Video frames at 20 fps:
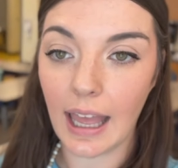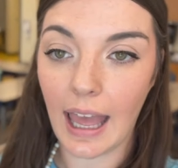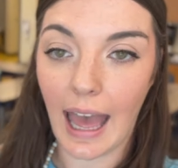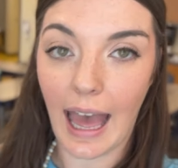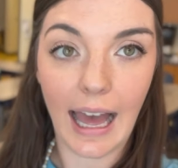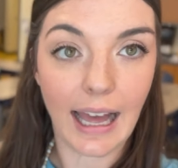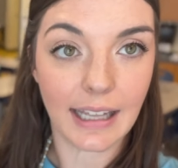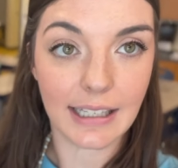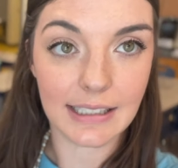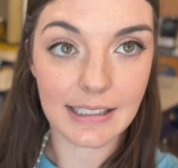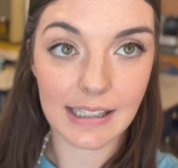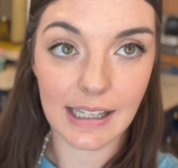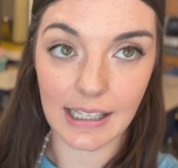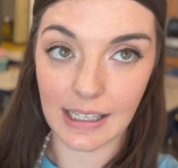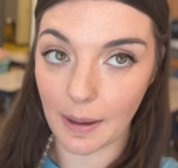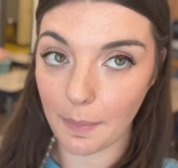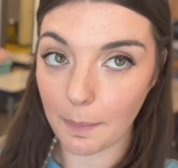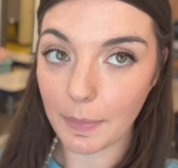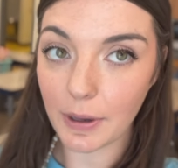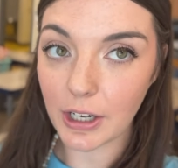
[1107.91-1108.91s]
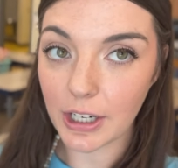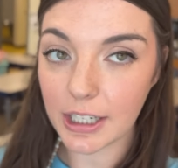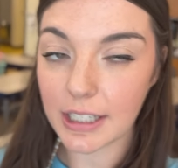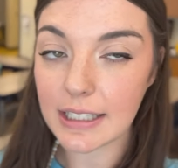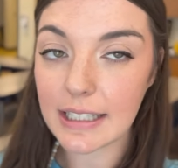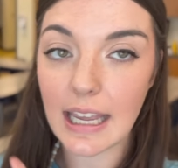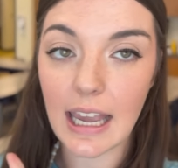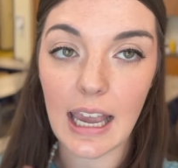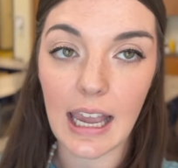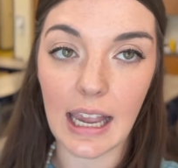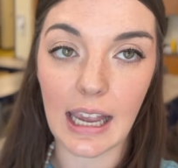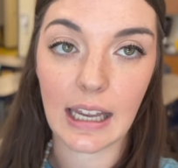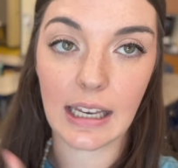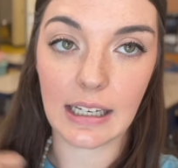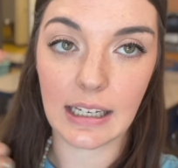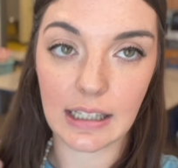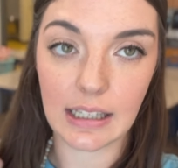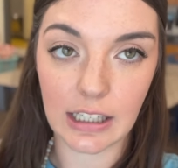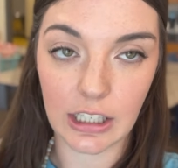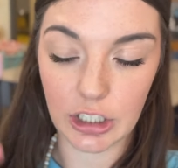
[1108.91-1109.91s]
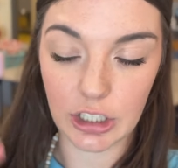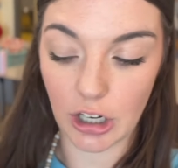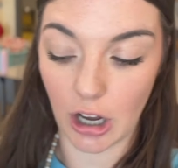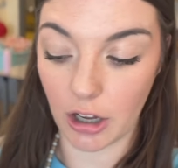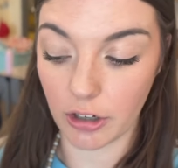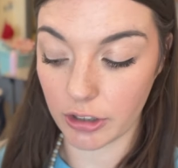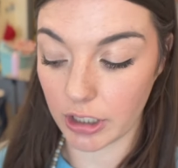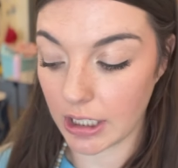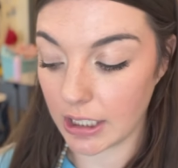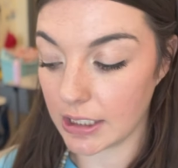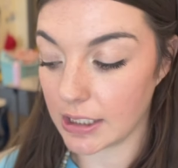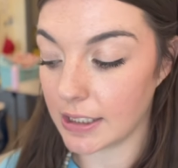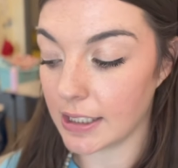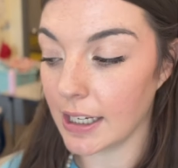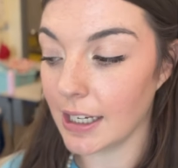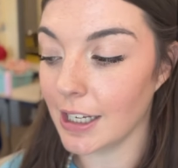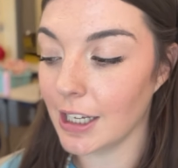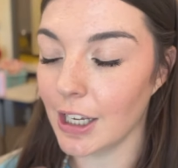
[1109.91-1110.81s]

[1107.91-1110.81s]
has, the numbers and the genres,